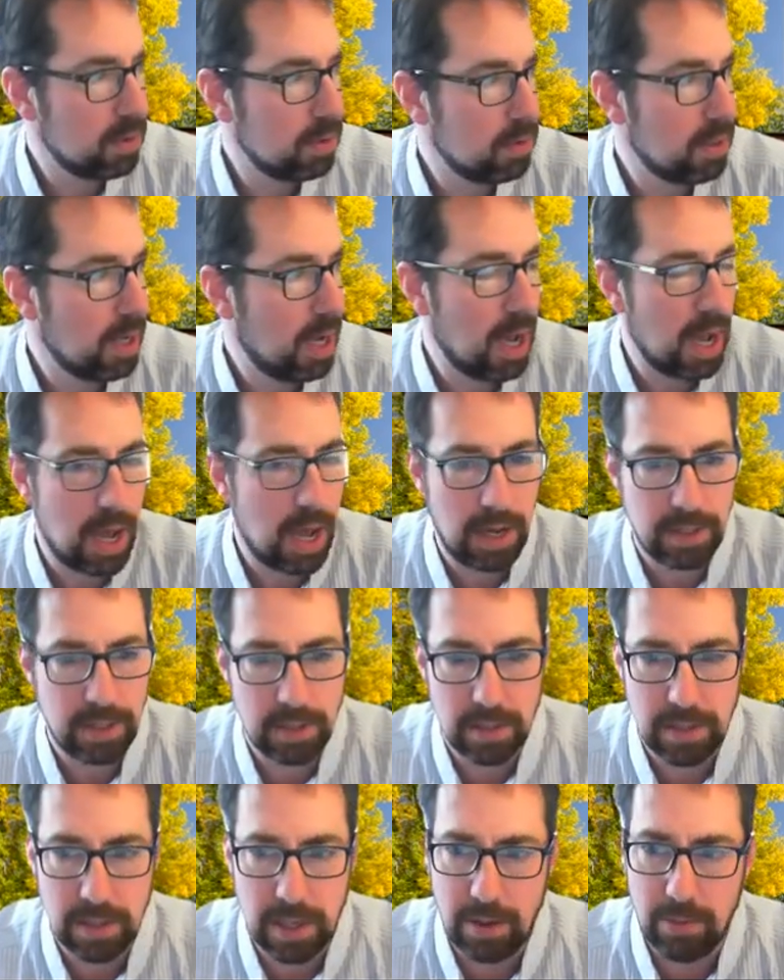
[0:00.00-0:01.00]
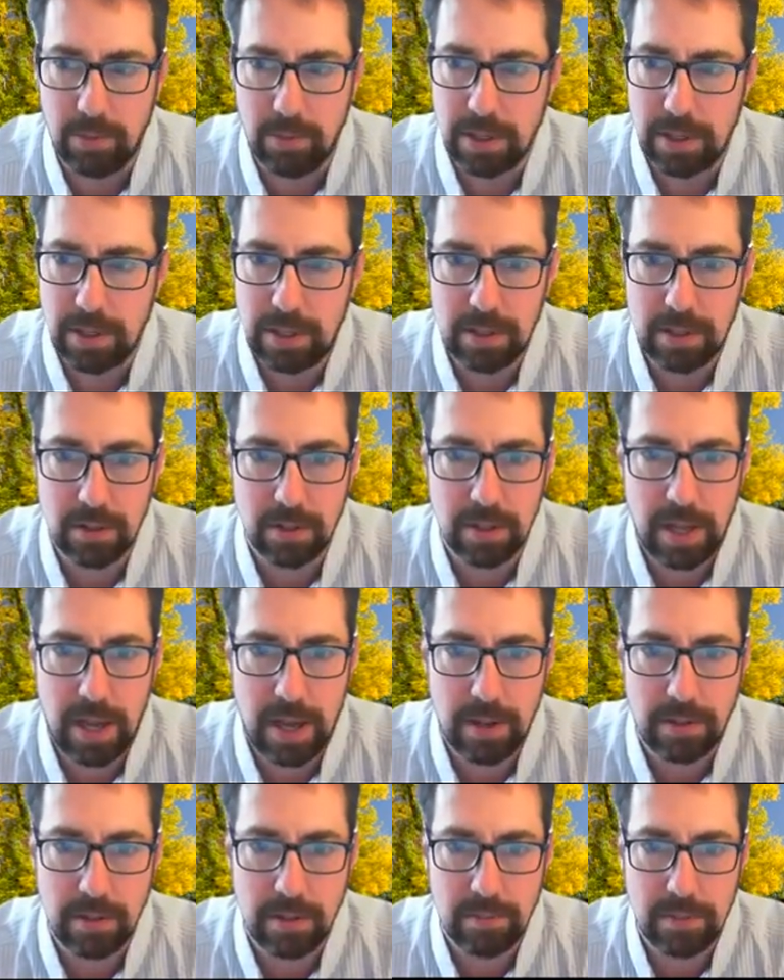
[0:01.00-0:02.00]
I did not want to kill that.
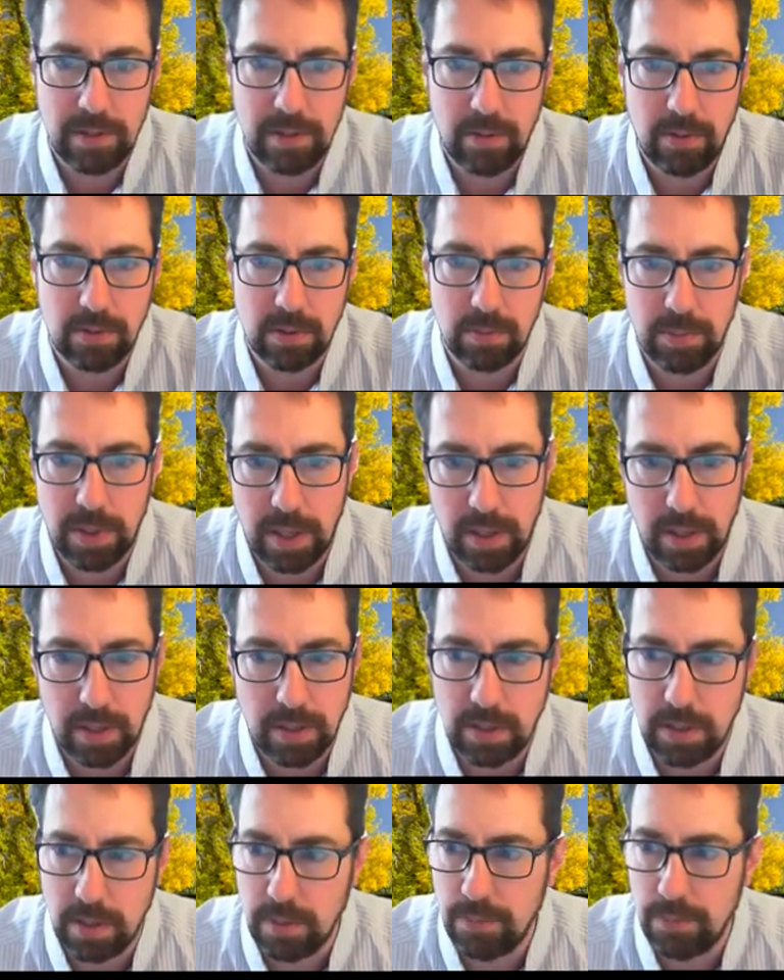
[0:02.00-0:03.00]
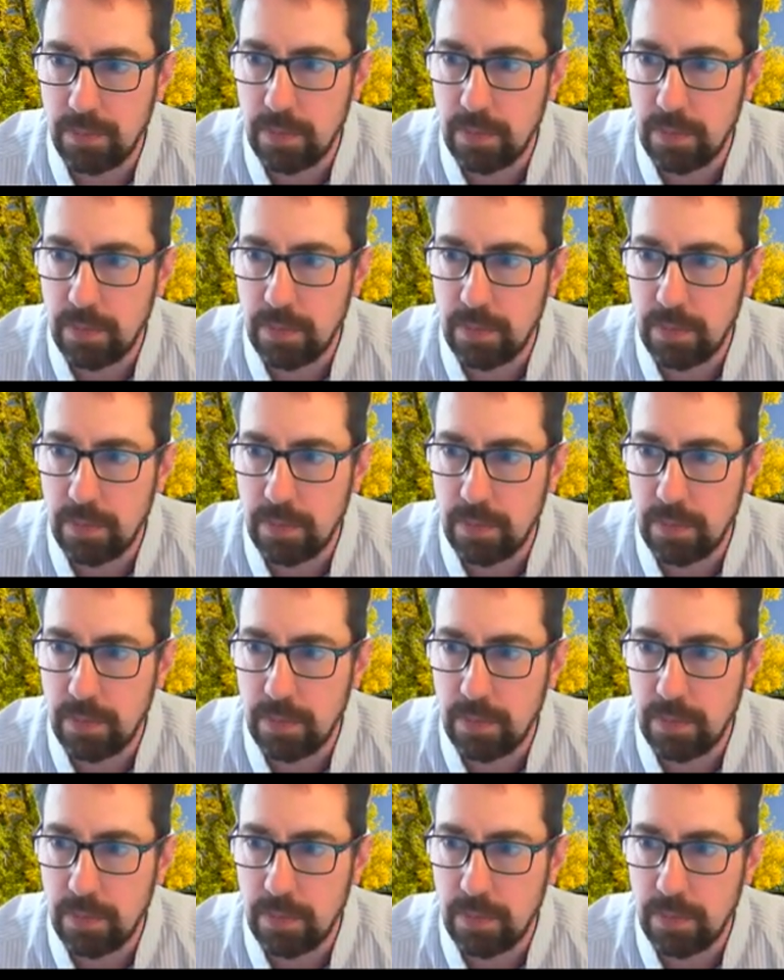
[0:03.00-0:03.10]
That was a bad idea.